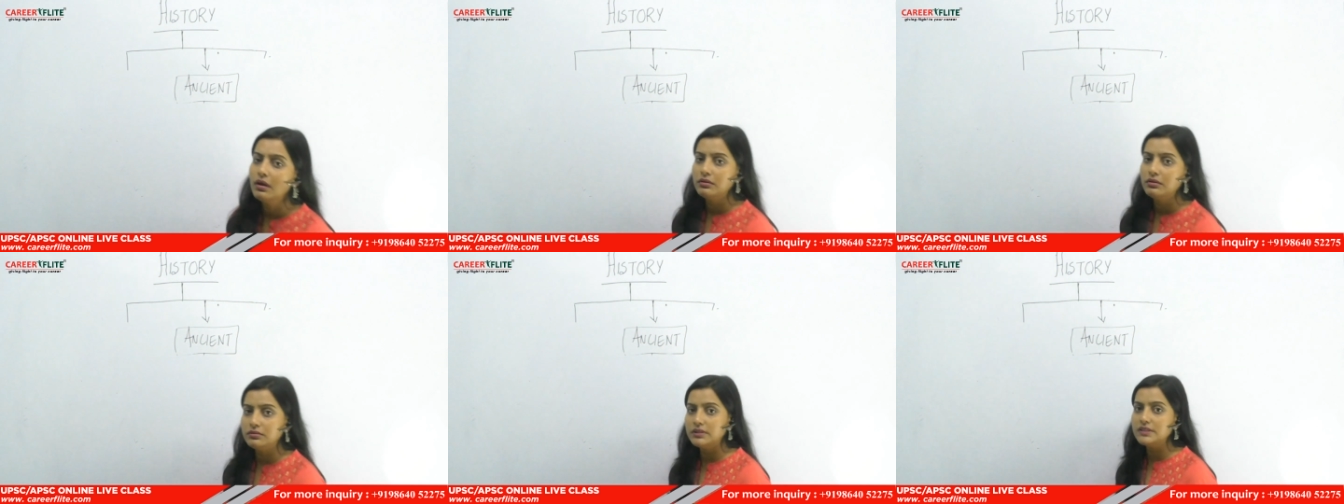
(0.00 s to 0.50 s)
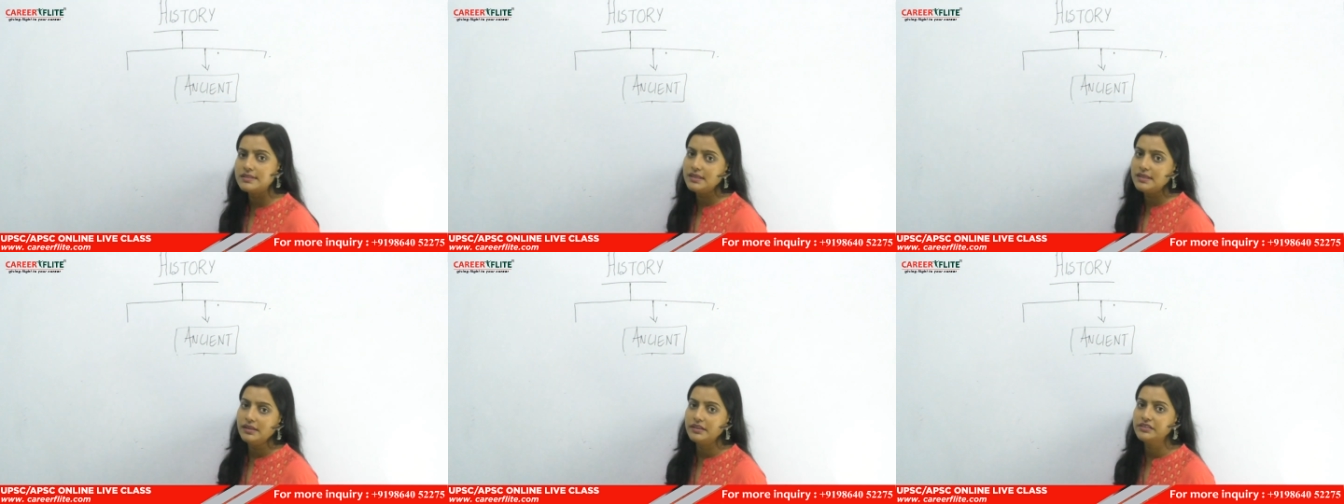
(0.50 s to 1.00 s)
towards the
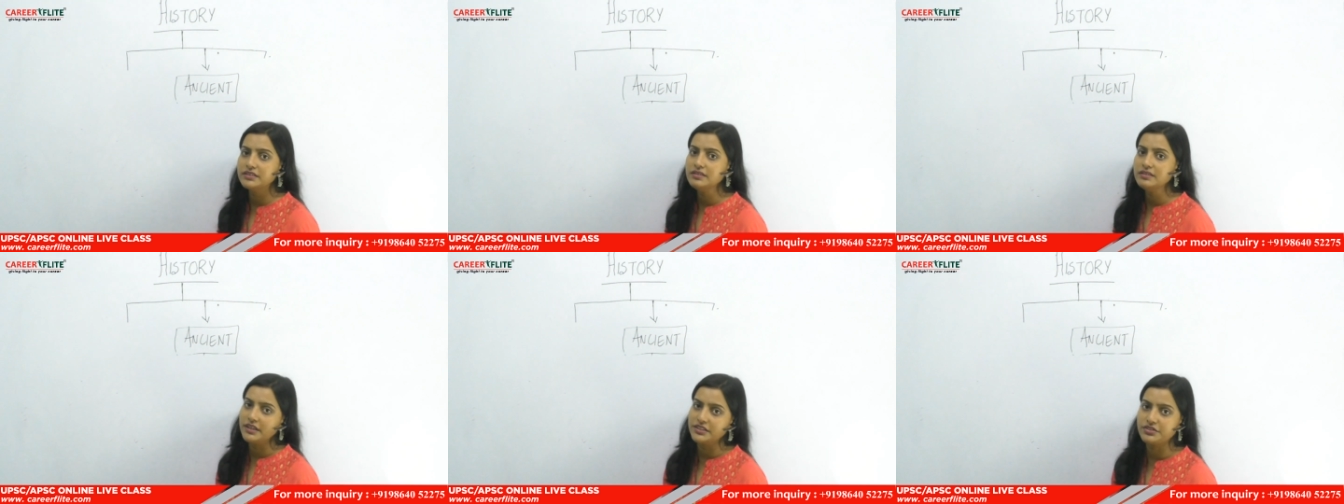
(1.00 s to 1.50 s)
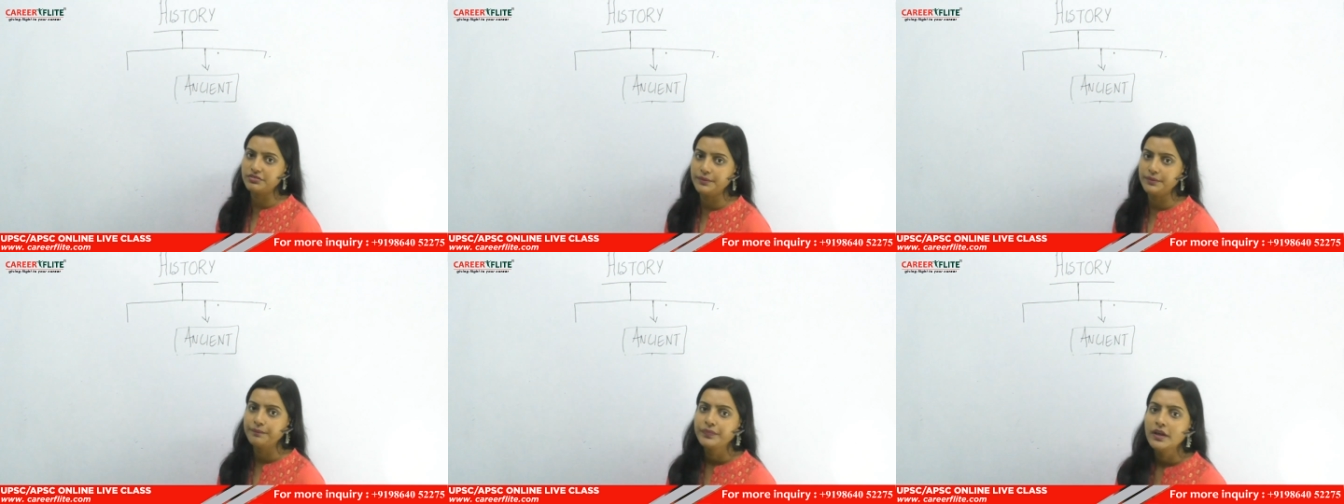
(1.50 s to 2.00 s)
Indian history.
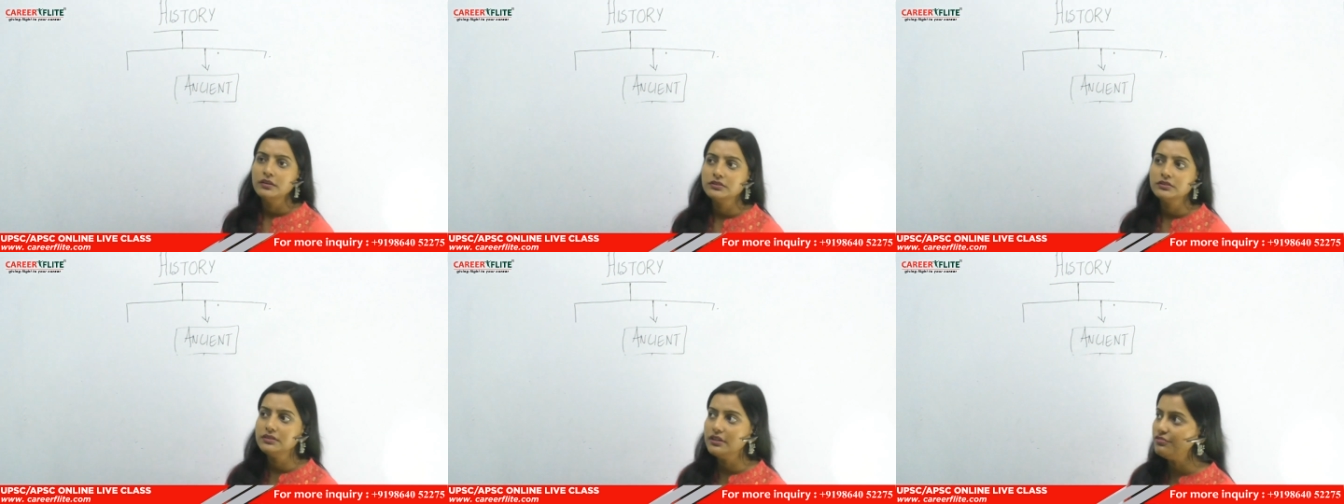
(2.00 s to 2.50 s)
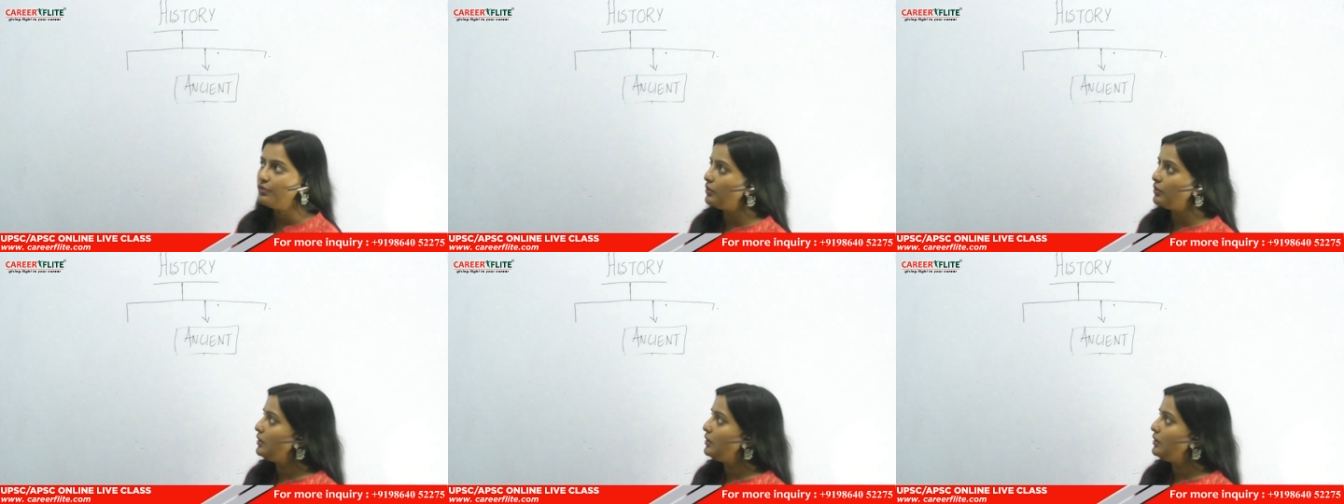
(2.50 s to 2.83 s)
So therefore,